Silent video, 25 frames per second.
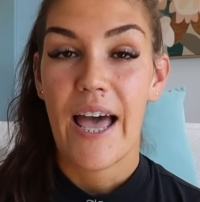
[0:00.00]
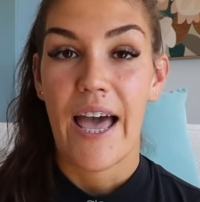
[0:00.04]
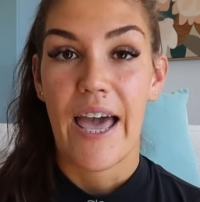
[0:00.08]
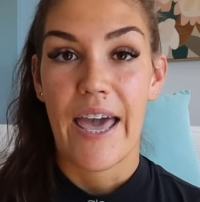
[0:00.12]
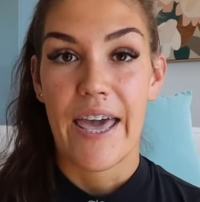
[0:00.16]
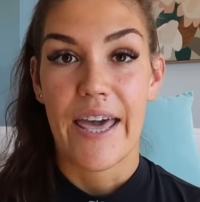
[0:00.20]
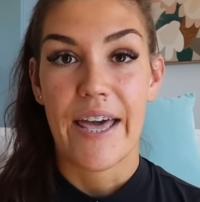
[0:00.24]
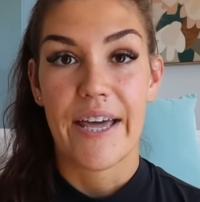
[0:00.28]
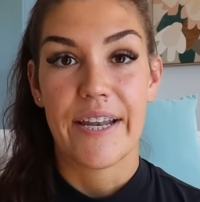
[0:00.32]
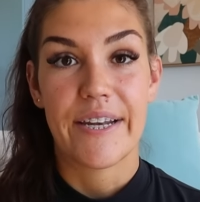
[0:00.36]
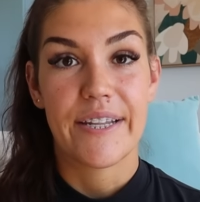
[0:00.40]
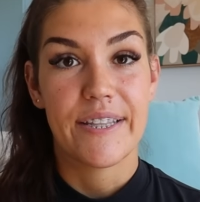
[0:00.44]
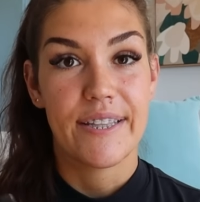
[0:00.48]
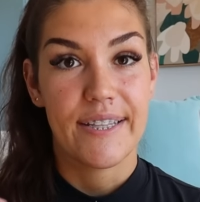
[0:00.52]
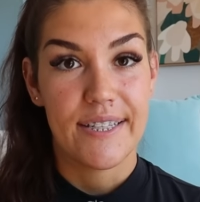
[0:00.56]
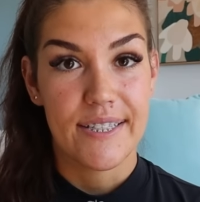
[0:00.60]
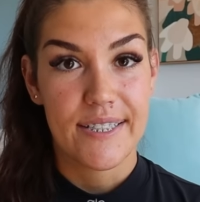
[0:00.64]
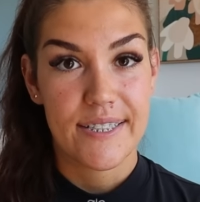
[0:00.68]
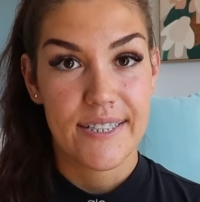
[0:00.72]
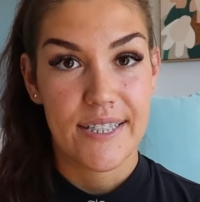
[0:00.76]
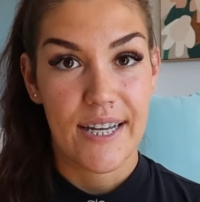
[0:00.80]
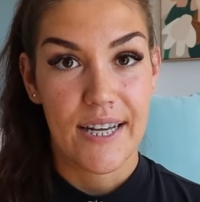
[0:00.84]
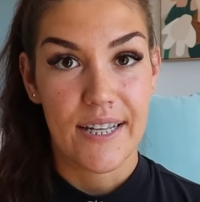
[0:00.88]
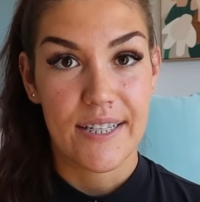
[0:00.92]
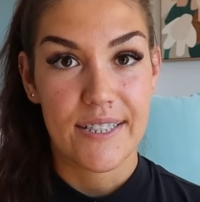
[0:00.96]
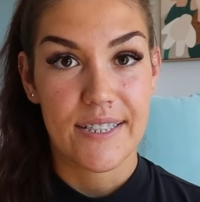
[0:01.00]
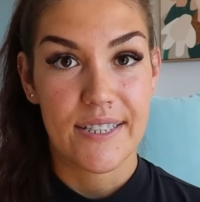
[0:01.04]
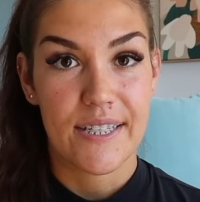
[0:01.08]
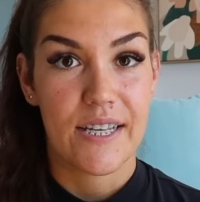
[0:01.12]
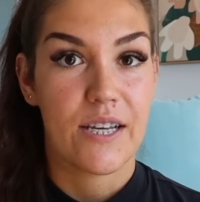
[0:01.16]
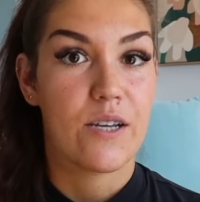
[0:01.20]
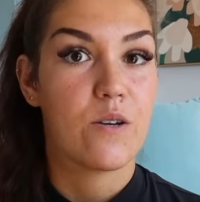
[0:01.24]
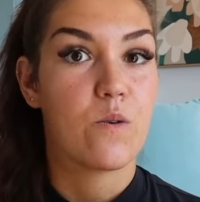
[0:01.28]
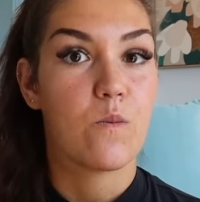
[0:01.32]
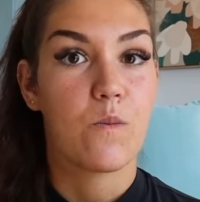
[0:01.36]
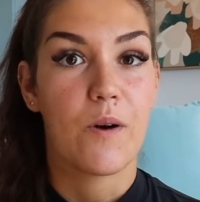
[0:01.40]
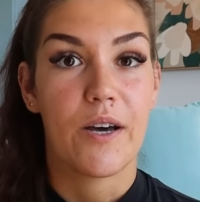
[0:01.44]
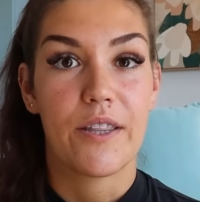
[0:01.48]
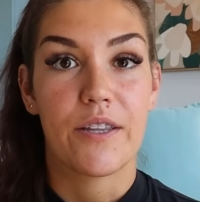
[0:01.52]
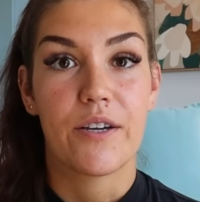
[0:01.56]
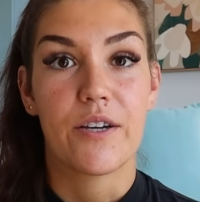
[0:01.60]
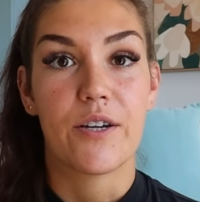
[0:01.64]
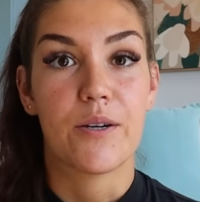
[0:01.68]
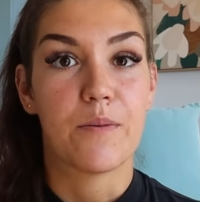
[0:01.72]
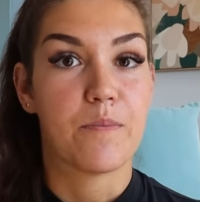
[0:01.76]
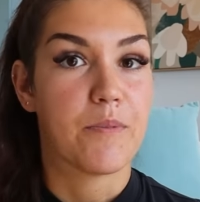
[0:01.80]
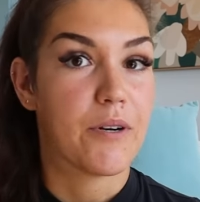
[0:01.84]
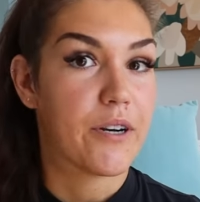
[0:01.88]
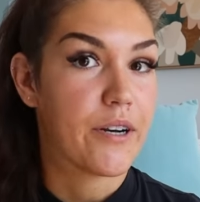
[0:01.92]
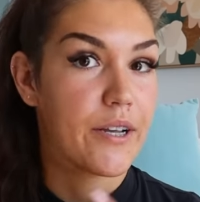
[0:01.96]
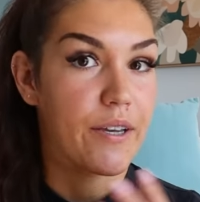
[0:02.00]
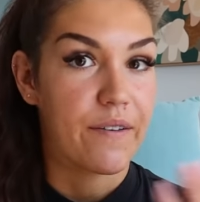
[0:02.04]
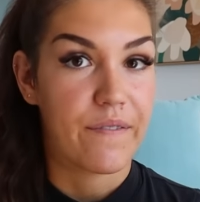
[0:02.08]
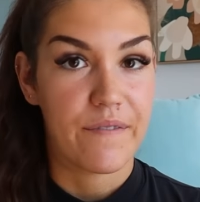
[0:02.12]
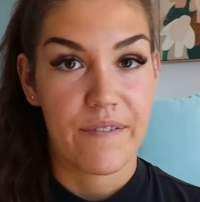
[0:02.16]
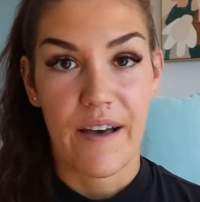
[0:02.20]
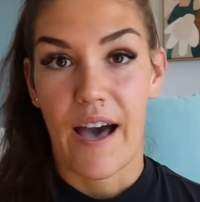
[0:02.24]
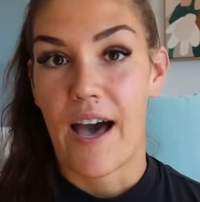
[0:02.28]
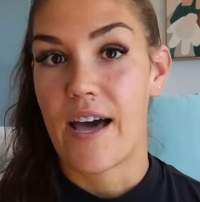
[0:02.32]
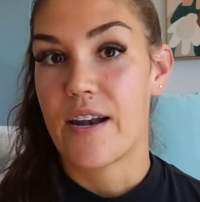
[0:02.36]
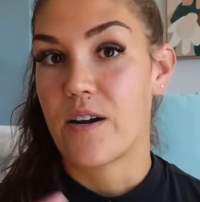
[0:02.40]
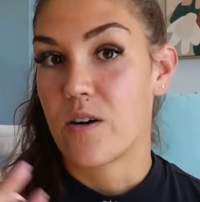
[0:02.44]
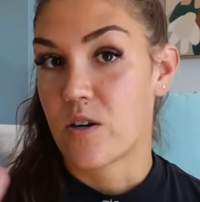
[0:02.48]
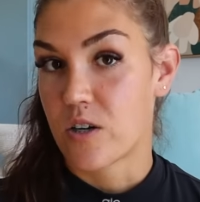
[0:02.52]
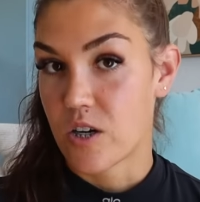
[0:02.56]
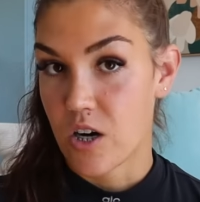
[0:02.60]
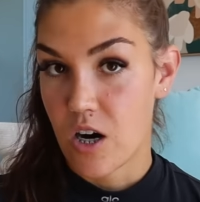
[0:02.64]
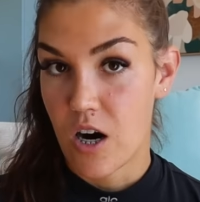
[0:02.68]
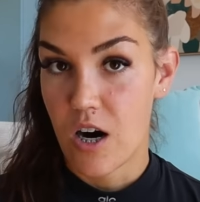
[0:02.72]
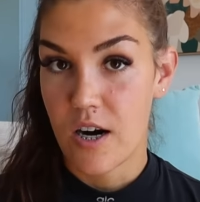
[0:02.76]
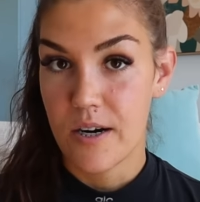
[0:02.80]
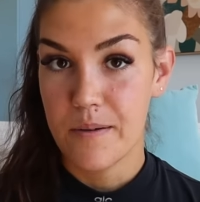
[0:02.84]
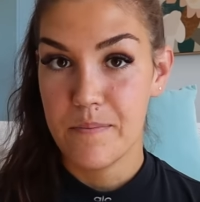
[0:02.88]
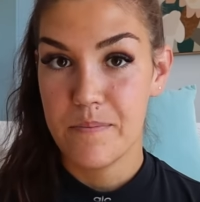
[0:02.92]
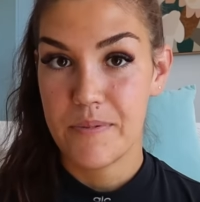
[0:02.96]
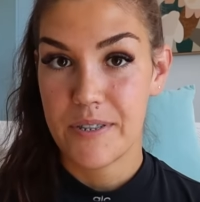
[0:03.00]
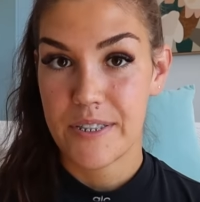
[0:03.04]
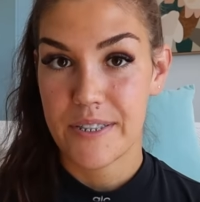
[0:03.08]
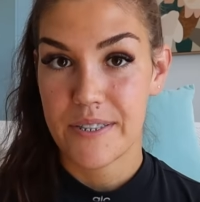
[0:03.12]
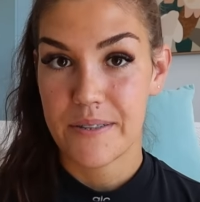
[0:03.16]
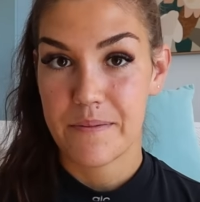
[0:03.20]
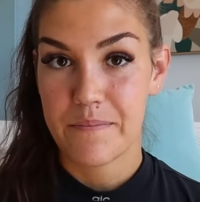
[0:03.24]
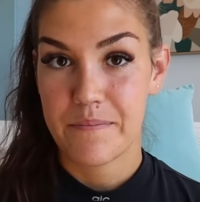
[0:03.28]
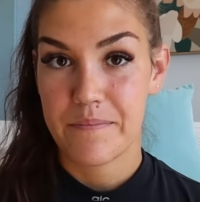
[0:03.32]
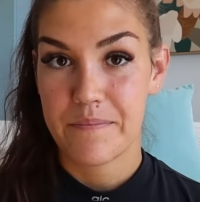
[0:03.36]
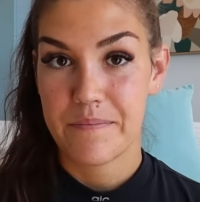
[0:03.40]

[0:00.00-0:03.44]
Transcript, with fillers: And this tells it whether you're burning fat or carbs.